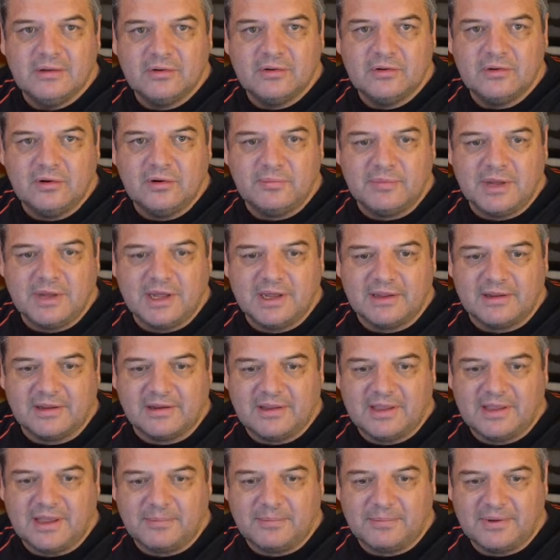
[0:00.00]

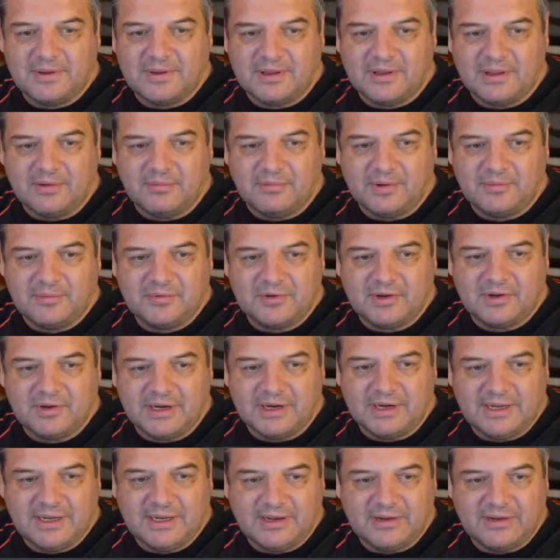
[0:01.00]
website
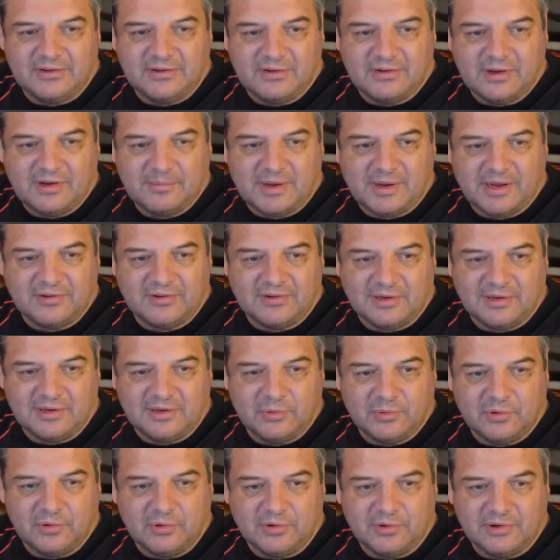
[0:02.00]
here. So I basically
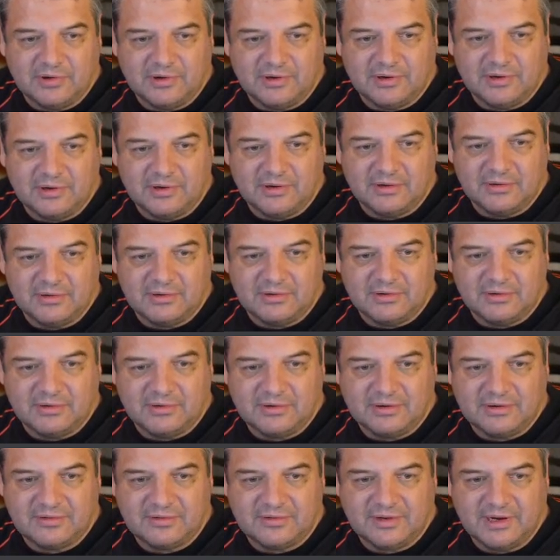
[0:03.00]
bought in
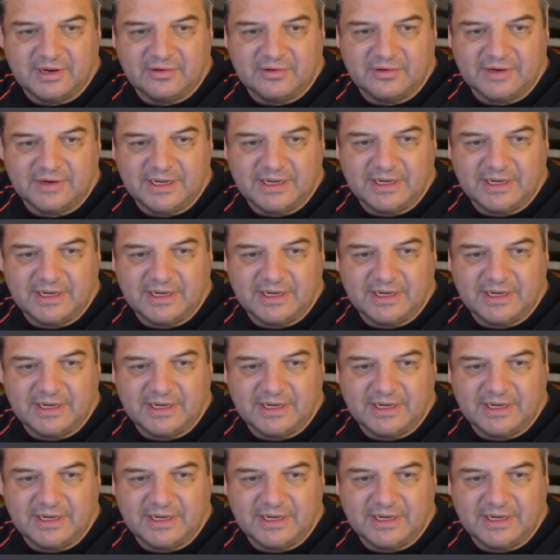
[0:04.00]
this area